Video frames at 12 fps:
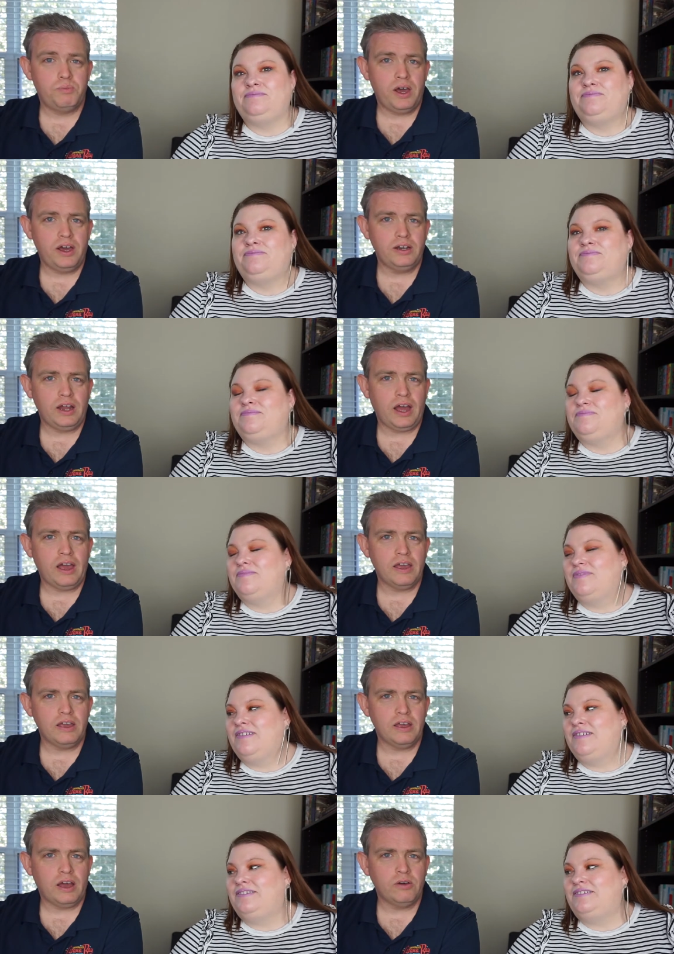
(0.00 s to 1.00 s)
Speaker 1: but
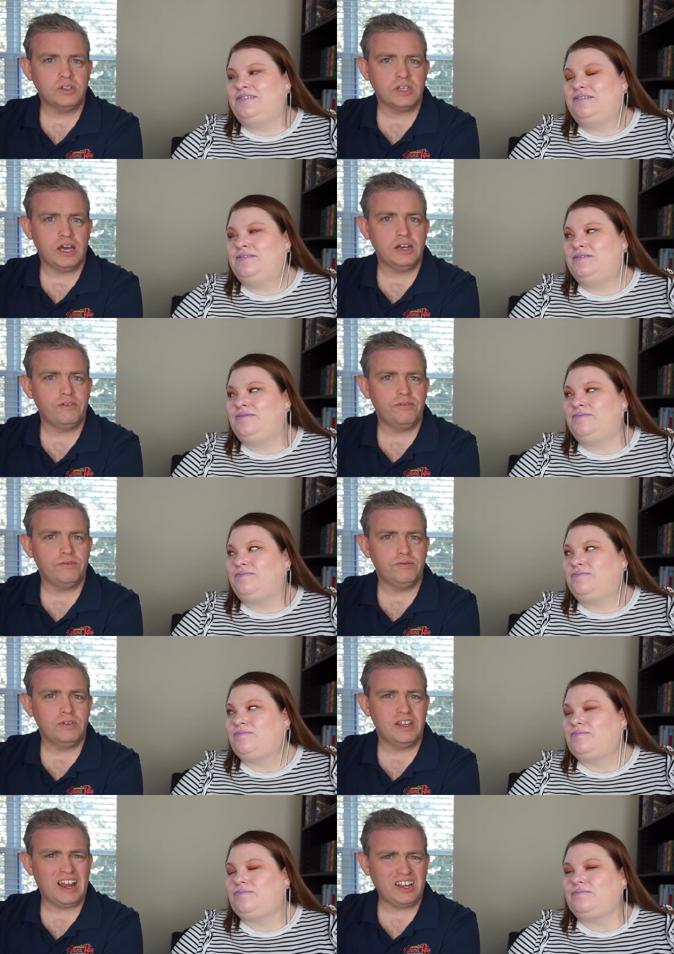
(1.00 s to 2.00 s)
I I was kind of,
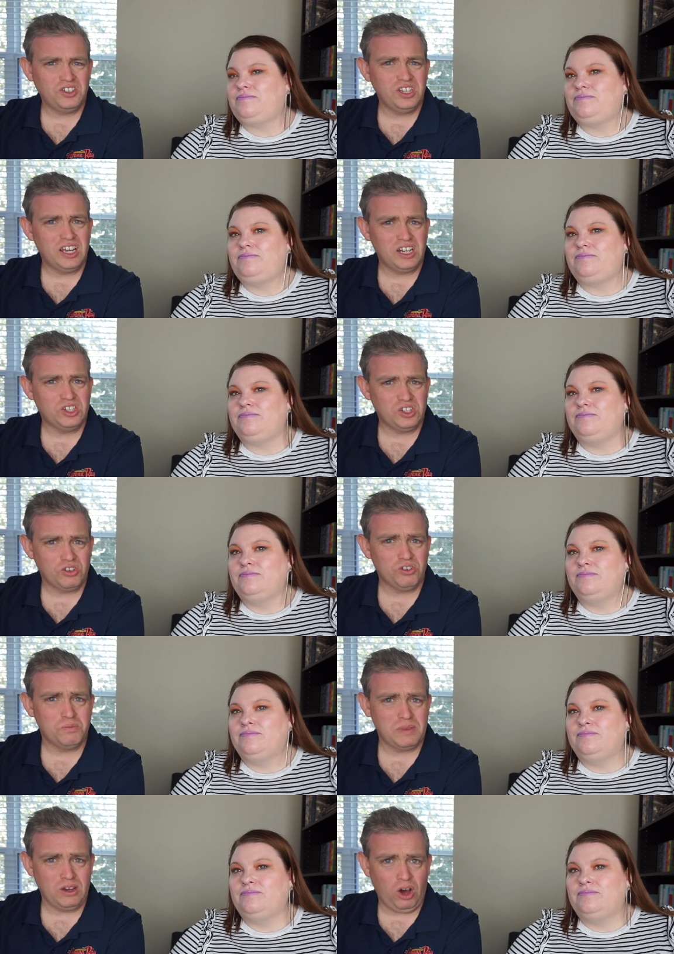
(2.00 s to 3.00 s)
it actually kind of
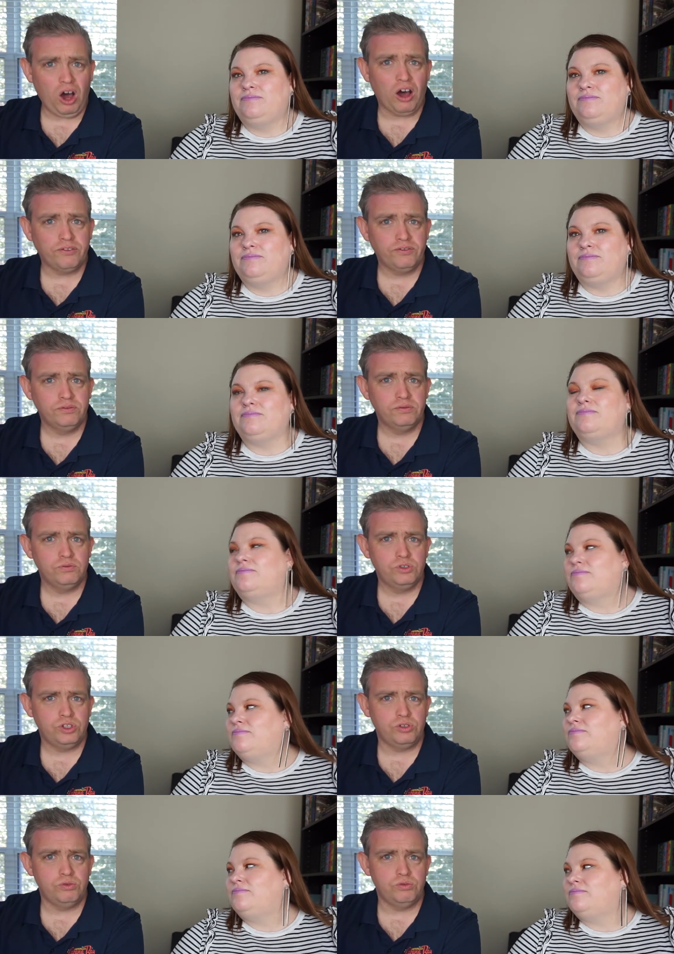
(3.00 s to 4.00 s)
turned me off
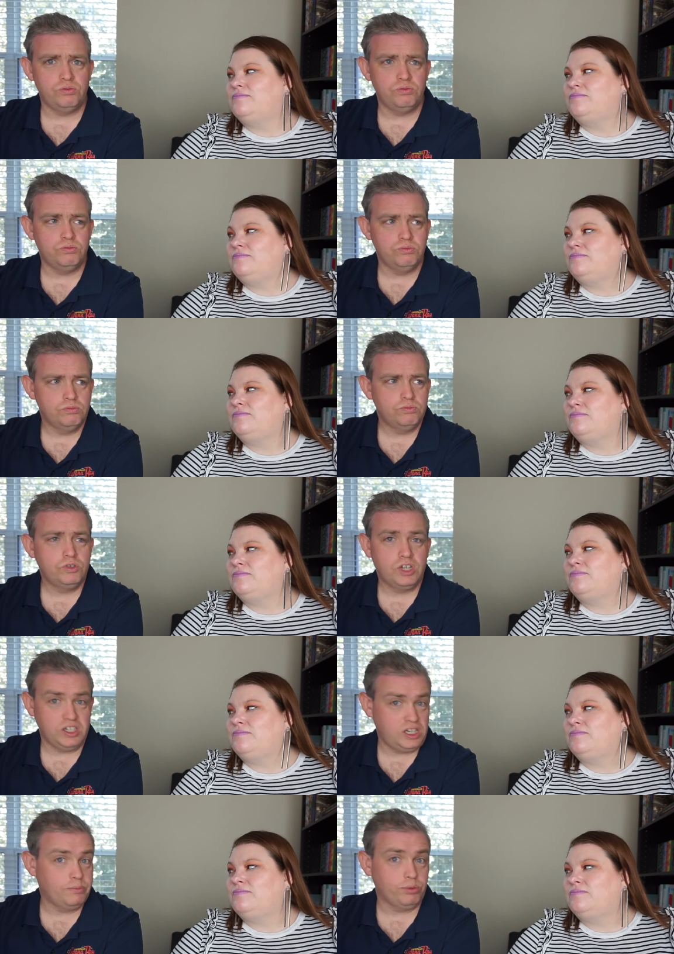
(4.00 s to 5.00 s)
to
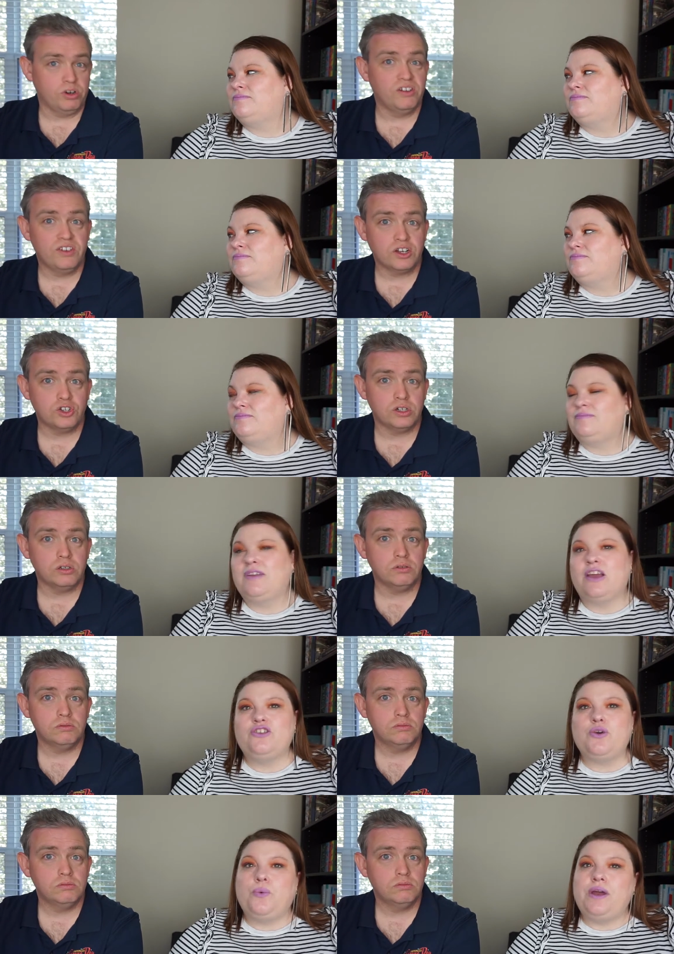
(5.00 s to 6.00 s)
contemporary fiction.
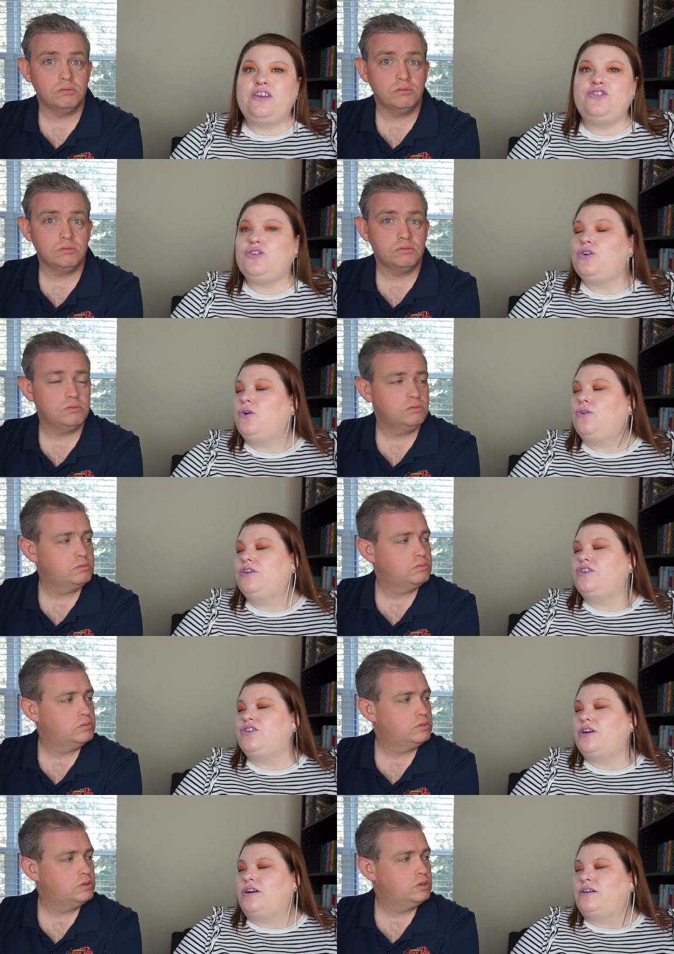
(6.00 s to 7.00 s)
Speaker 2: So what is your goal this
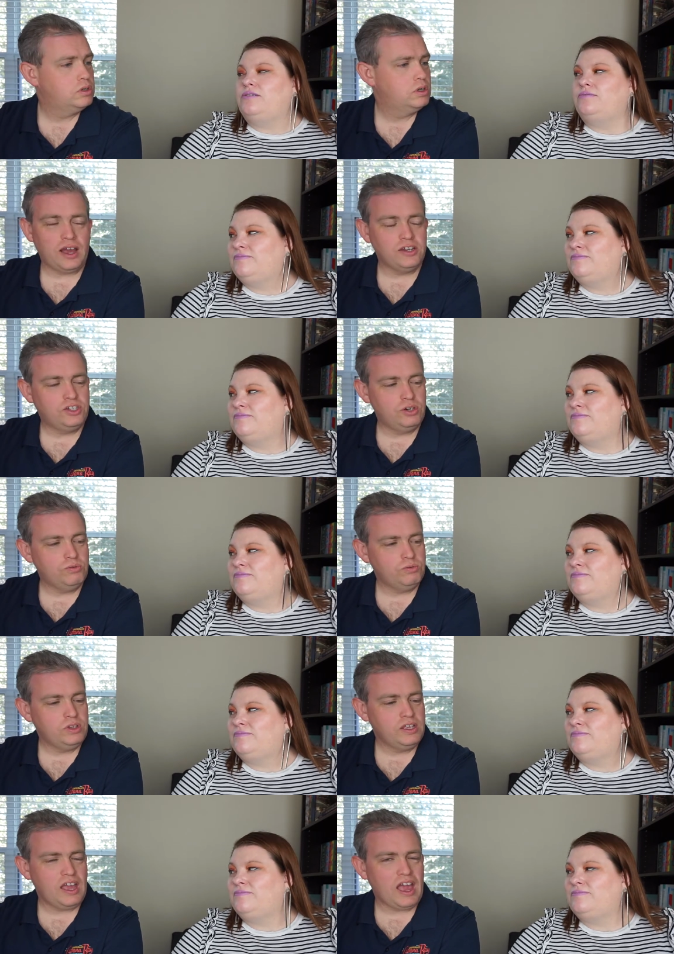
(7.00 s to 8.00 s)
year?
Speaker 1: I don't
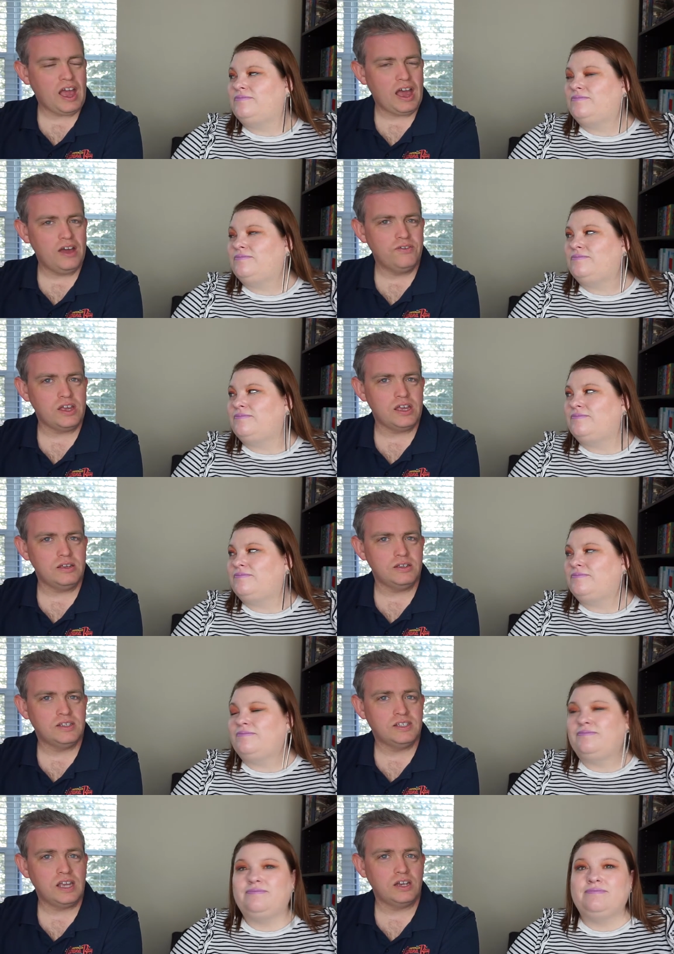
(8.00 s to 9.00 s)
really have a
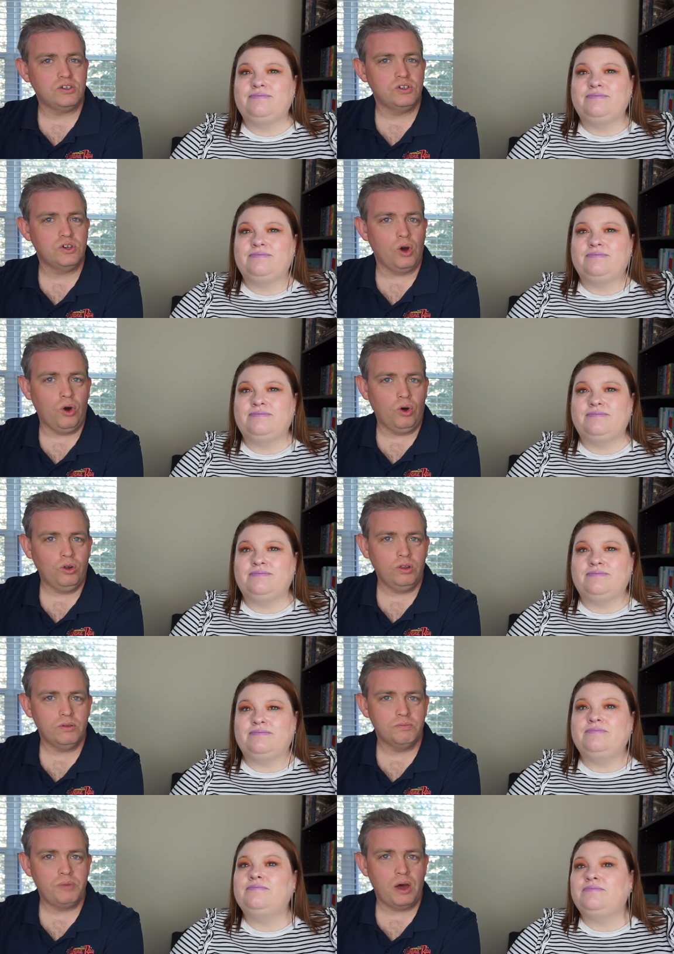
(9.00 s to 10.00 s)
set
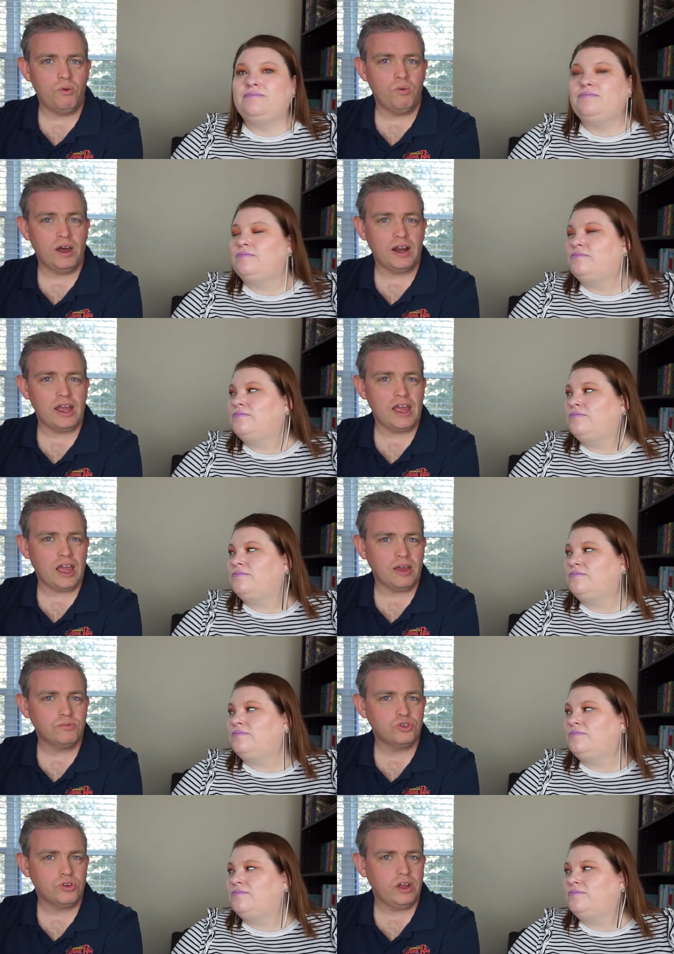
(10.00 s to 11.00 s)
goal, but what I
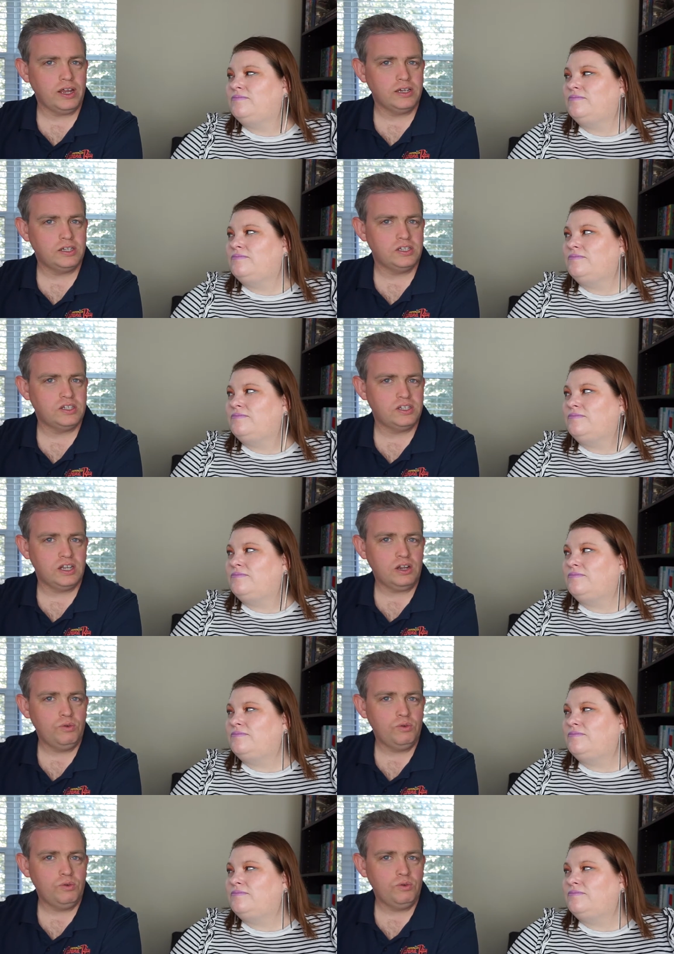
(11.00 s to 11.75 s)
am trying to stick